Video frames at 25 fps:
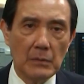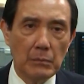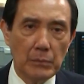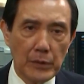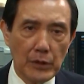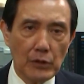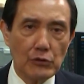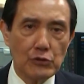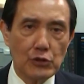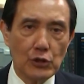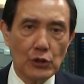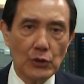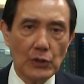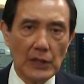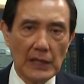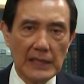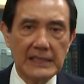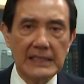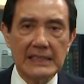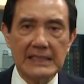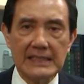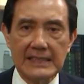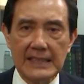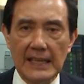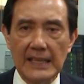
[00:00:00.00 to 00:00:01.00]
mutual
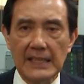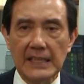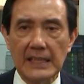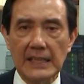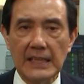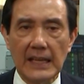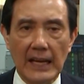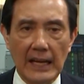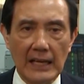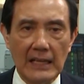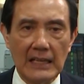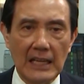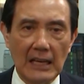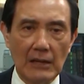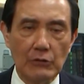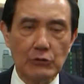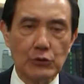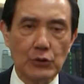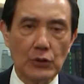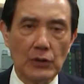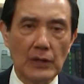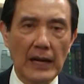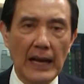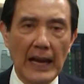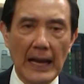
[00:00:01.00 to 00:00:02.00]
understanding and
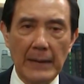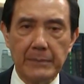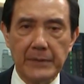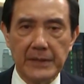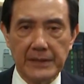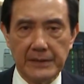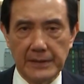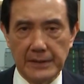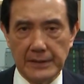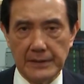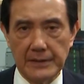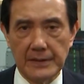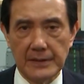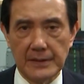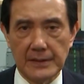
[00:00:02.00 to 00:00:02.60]
cultural empathy.